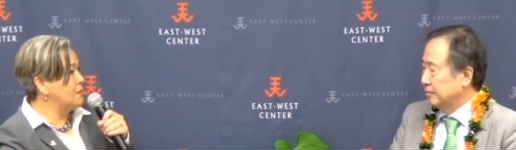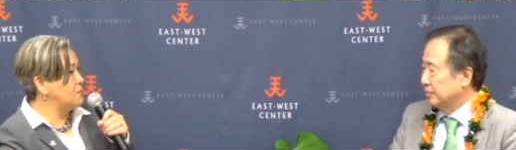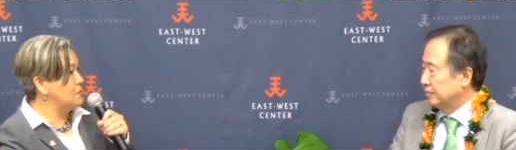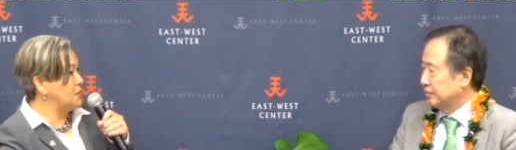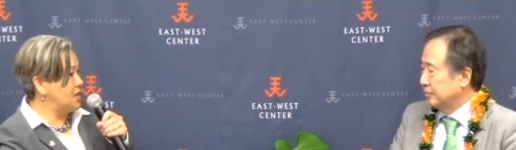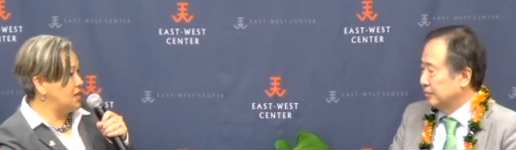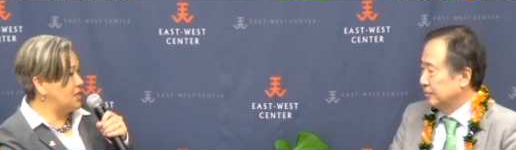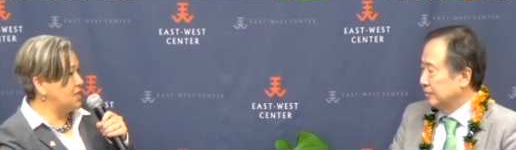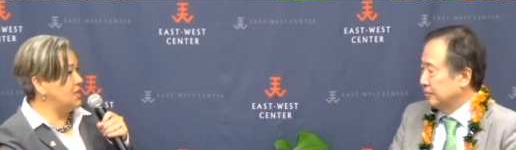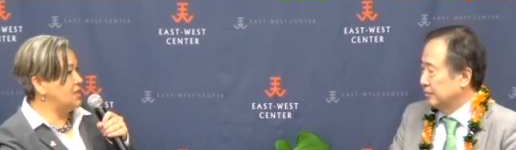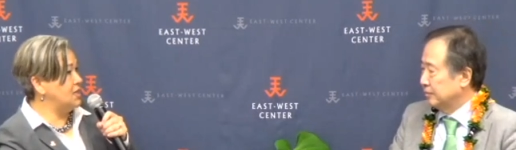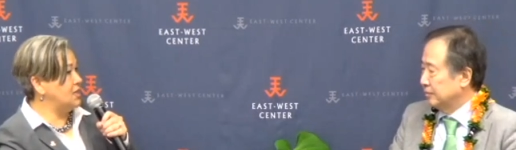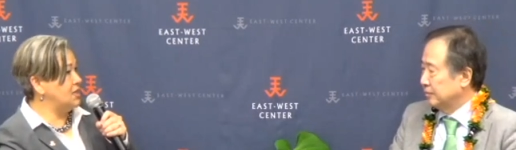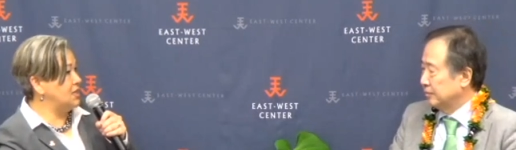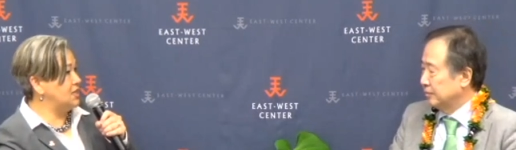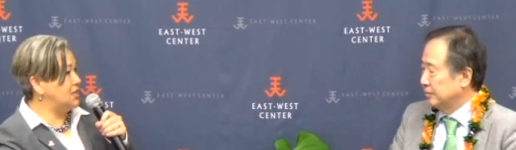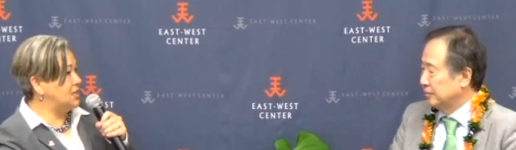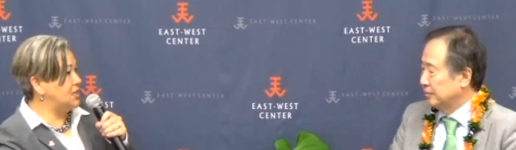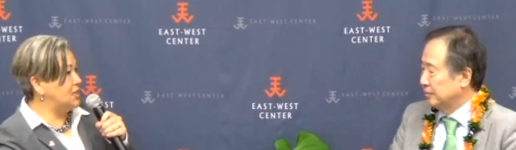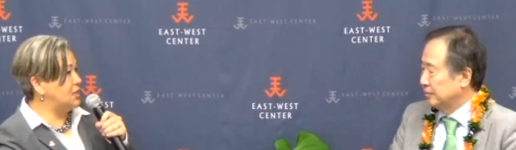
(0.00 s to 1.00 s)
Speaker 1: many
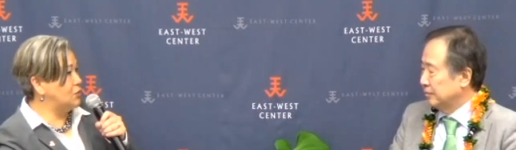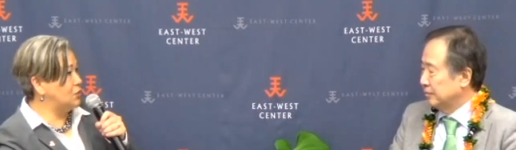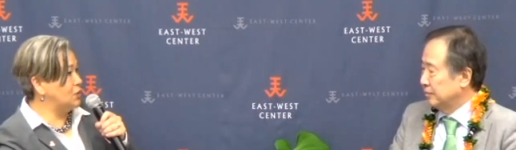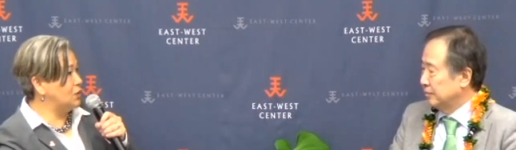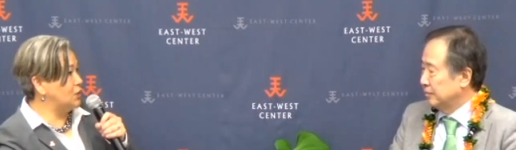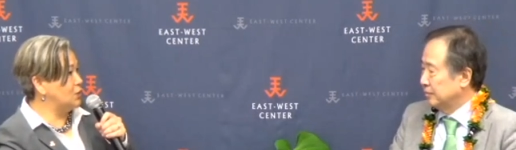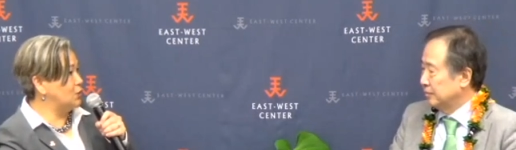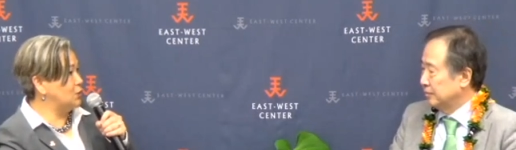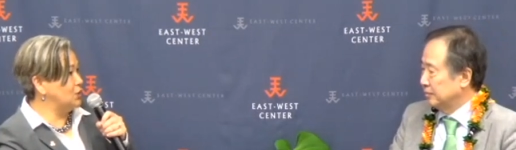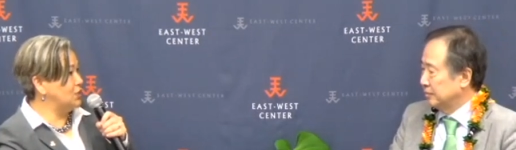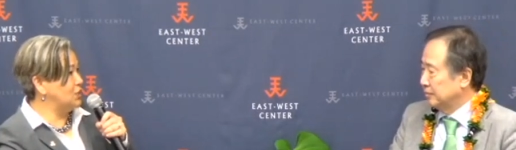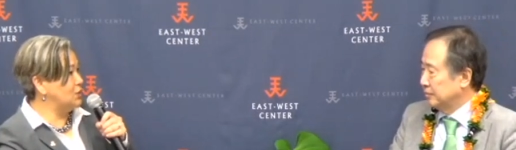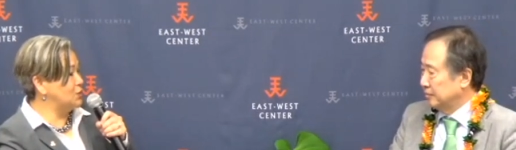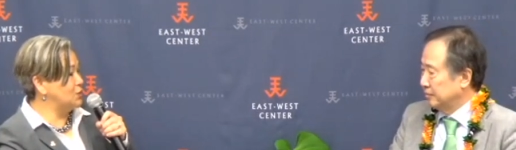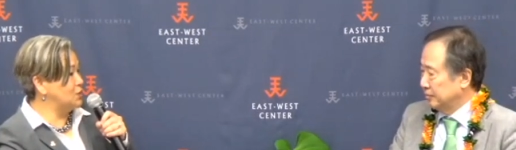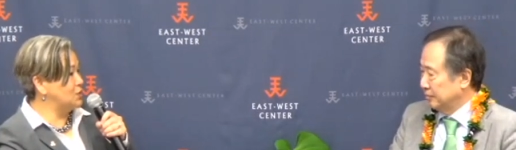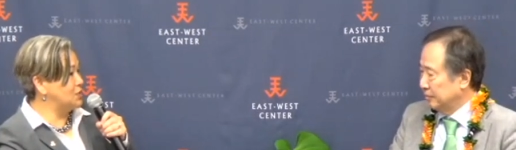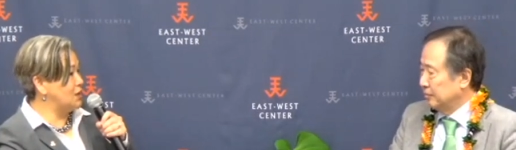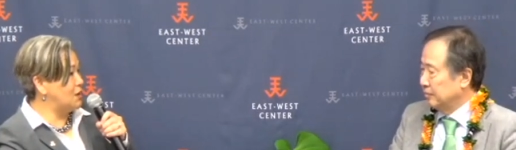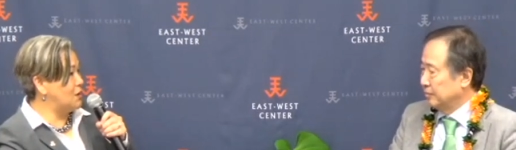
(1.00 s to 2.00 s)
key critical
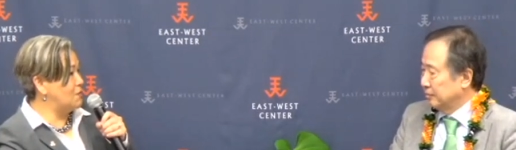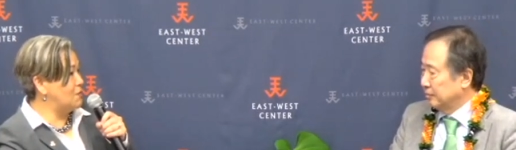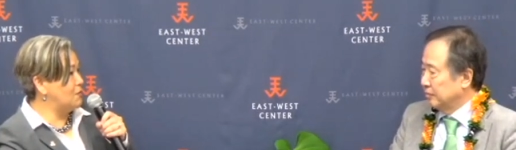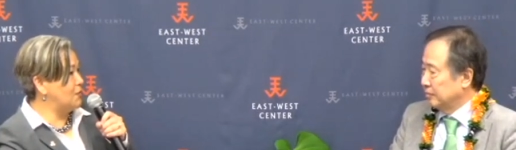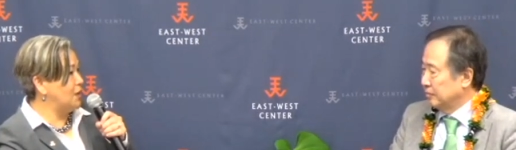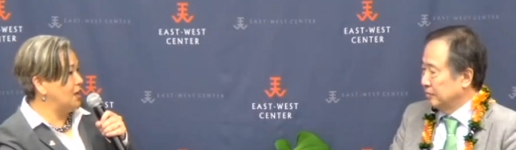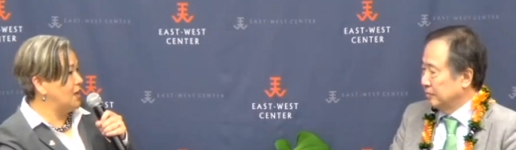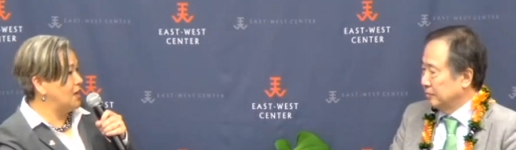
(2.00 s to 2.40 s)
leaders come